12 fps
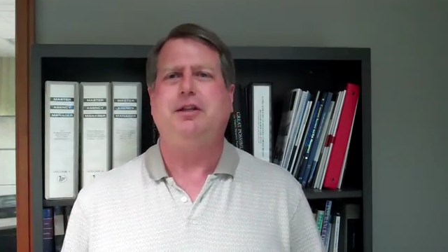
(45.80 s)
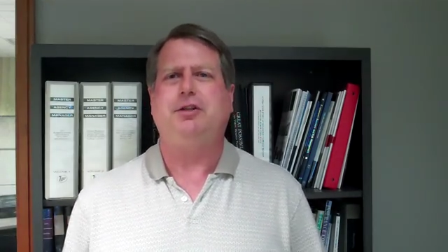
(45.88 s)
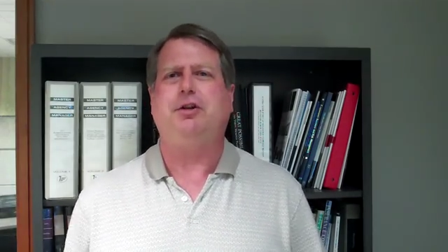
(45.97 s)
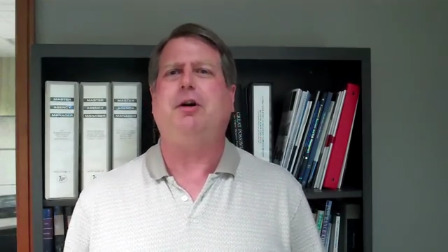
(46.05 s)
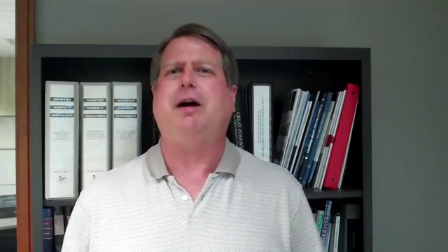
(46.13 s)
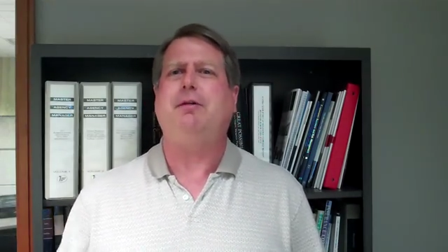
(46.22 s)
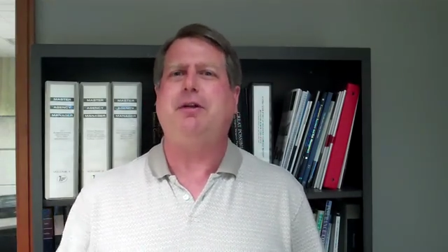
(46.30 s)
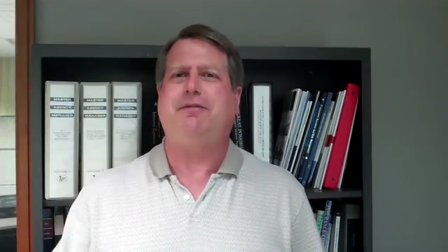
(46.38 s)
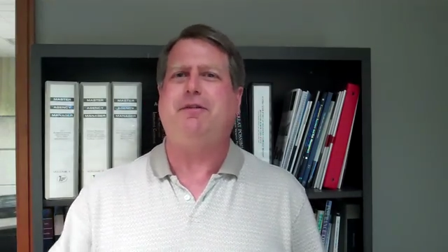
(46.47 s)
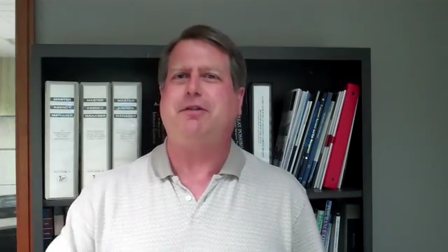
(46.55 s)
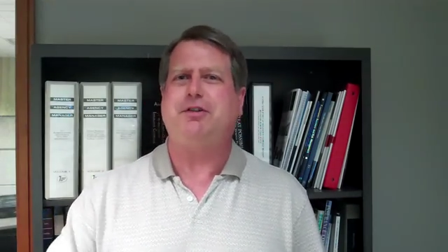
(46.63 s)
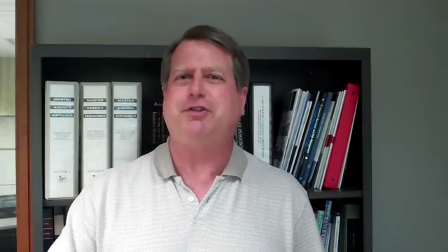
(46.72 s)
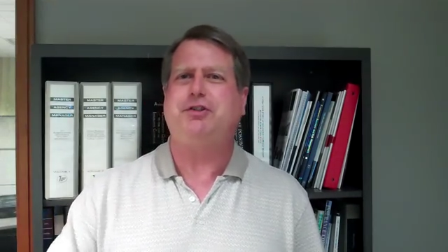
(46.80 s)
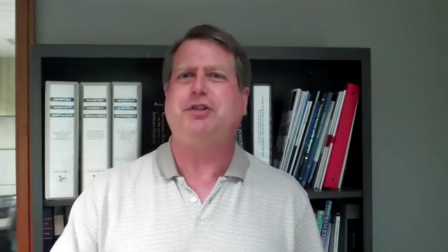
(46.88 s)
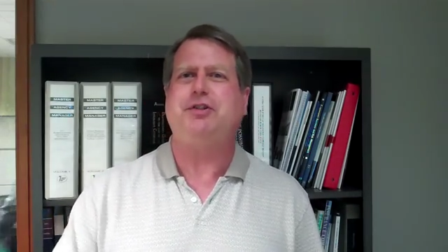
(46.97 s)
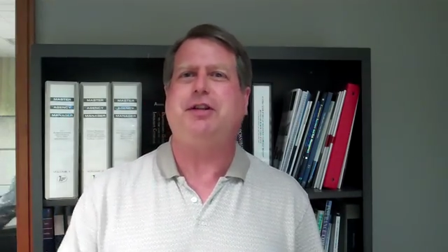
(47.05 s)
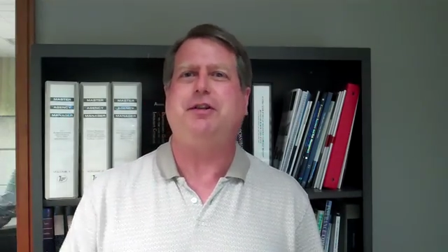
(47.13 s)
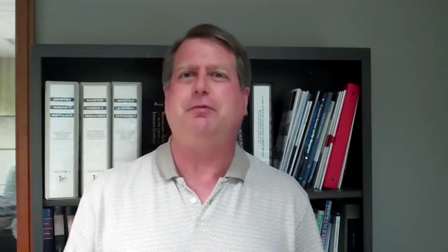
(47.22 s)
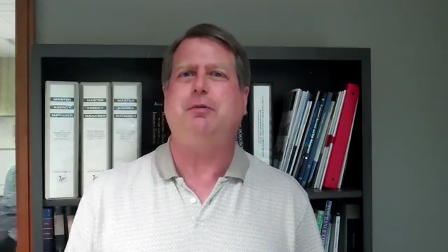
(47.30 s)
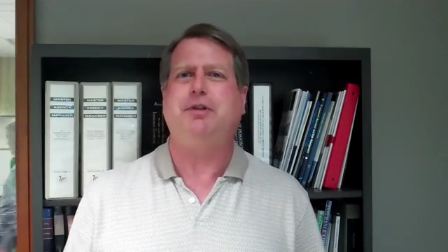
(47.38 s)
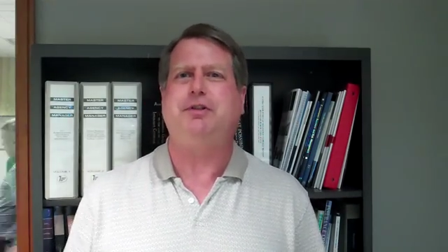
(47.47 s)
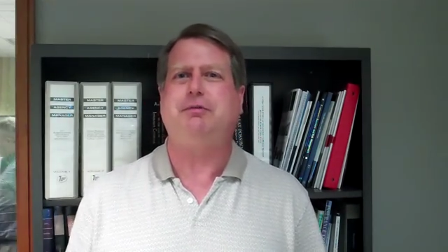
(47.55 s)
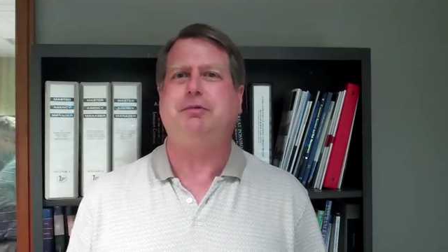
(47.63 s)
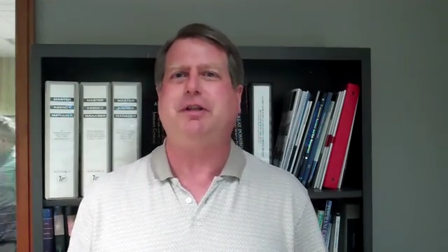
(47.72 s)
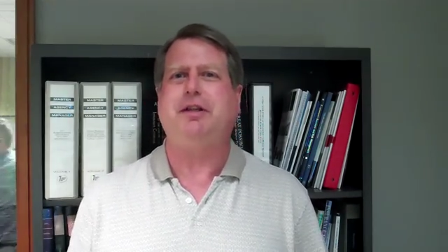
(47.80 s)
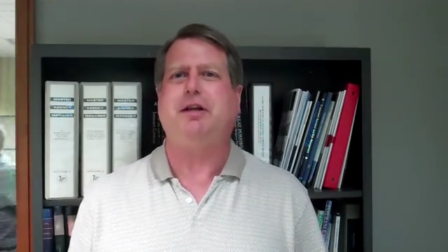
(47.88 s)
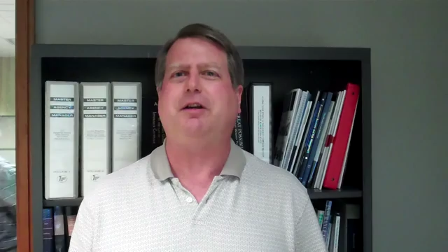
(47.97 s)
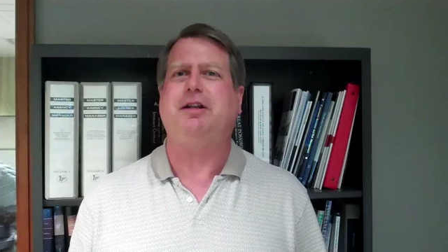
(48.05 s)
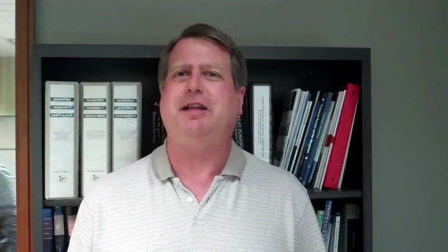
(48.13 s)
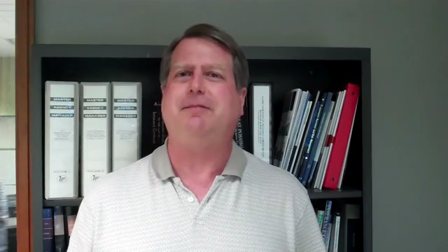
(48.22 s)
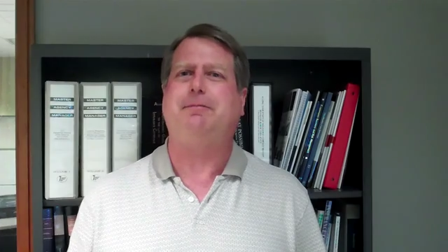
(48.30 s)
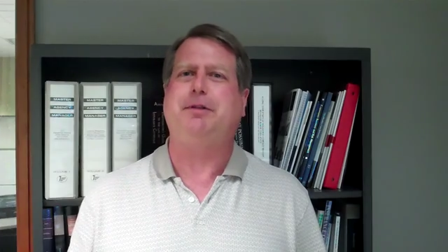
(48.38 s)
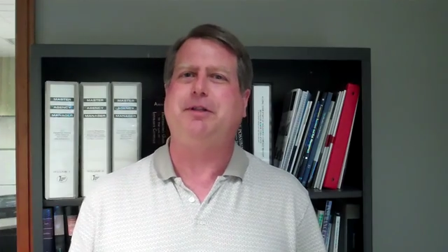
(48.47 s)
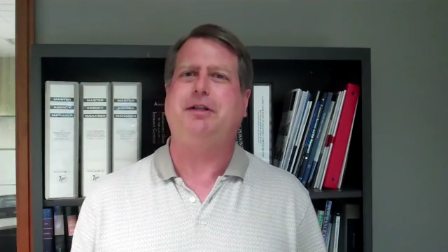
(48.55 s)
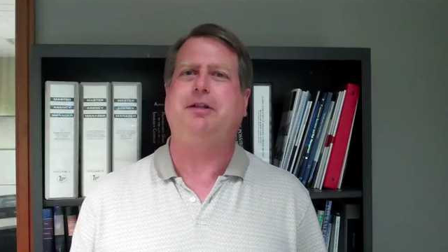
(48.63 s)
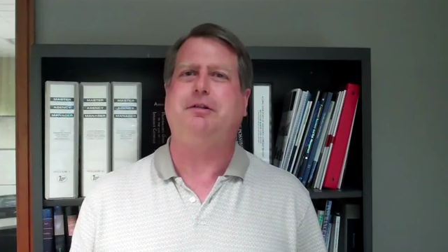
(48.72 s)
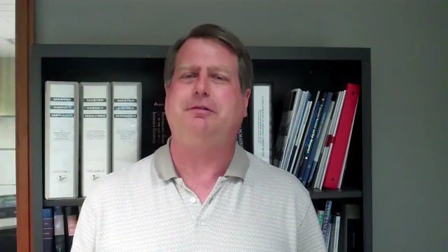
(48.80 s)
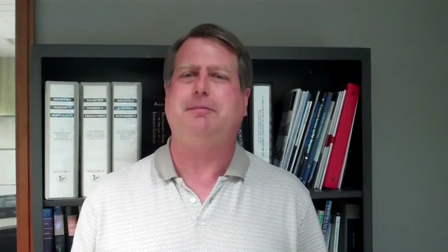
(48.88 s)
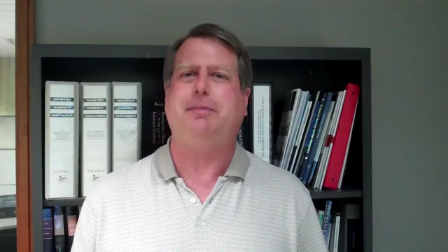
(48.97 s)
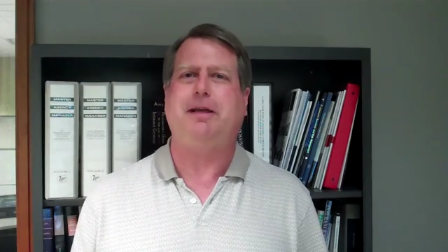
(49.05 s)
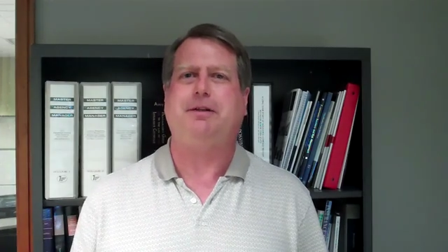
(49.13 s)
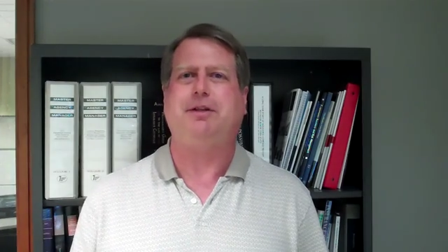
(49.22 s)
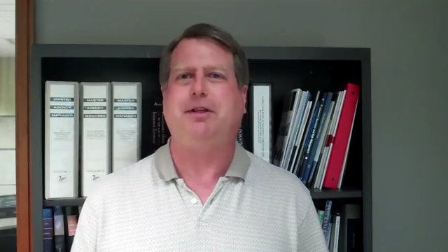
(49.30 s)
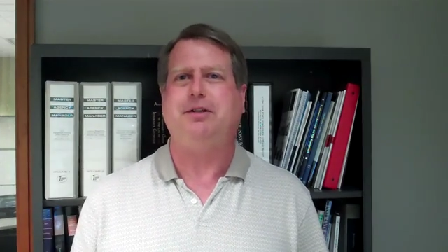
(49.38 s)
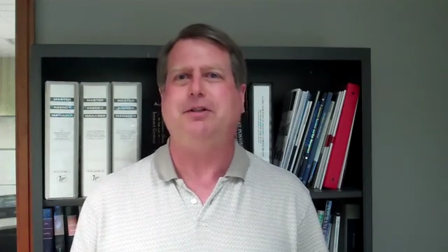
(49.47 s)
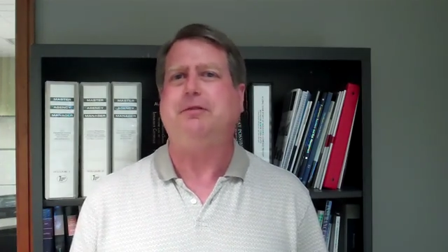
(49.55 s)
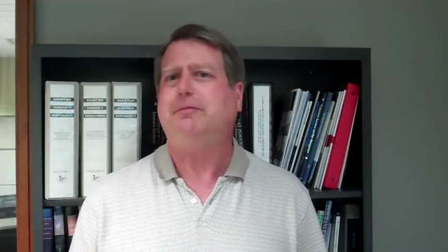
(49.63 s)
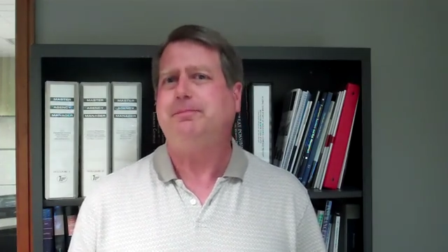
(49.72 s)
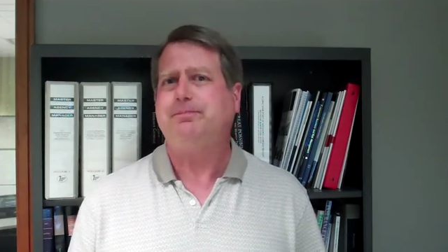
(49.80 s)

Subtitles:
So I want to focus just on the ones that really are going to have particular impact on you.